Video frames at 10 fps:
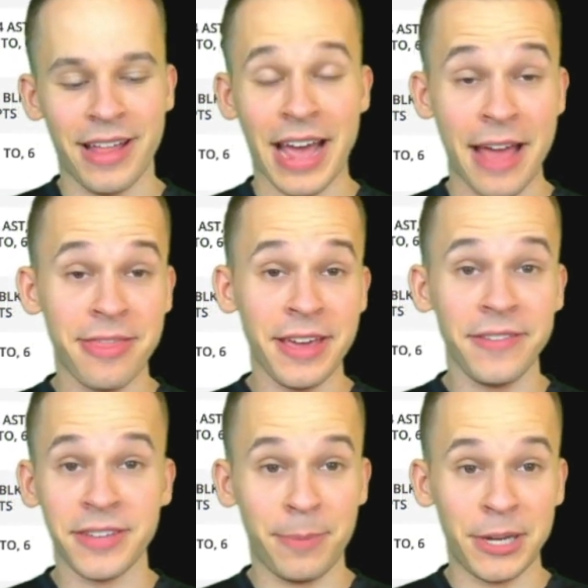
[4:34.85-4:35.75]
like I think
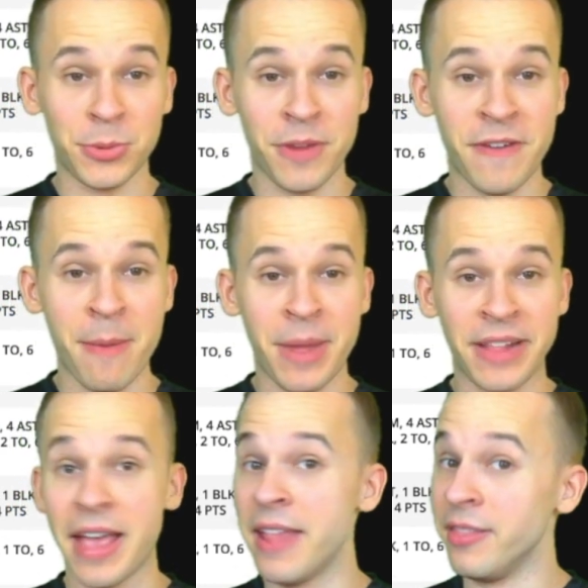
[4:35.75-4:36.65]
he's going to play 25
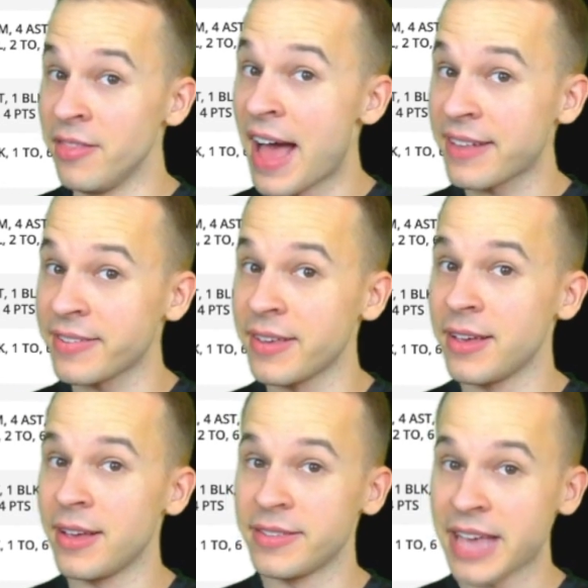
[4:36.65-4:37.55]
minutes unless
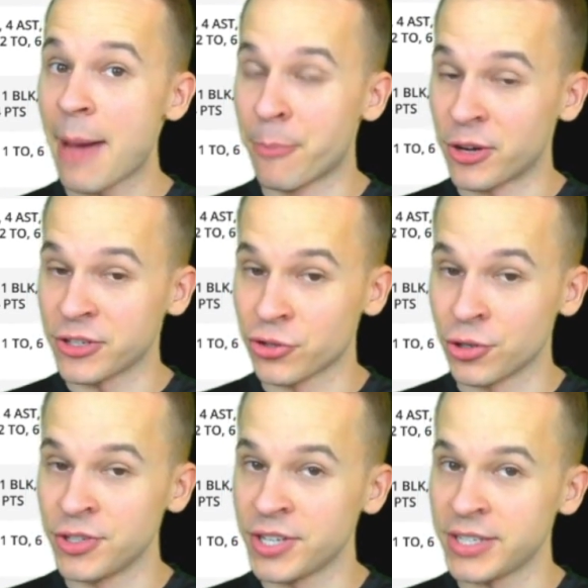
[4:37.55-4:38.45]
Scott Brooks
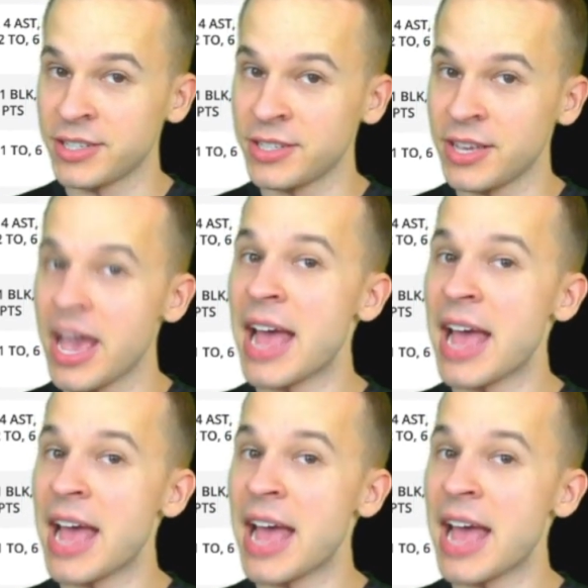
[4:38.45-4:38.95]
trolls us,